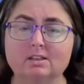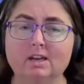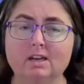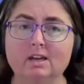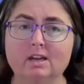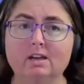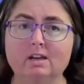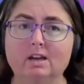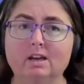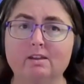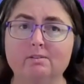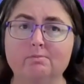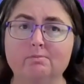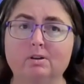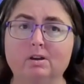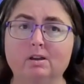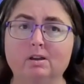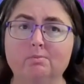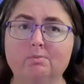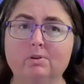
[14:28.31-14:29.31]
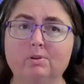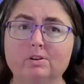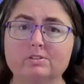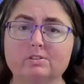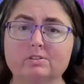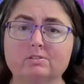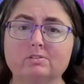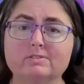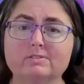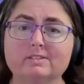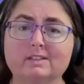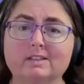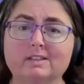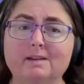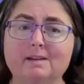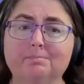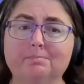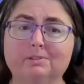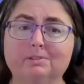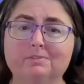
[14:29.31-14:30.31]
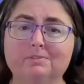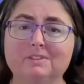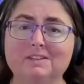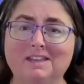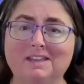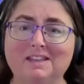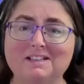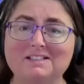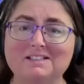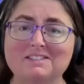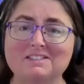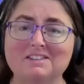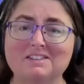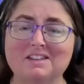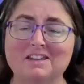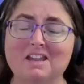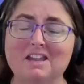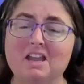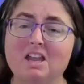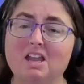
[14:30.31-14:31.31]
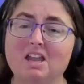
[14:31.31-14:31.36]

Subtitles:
I worked across a couple of things and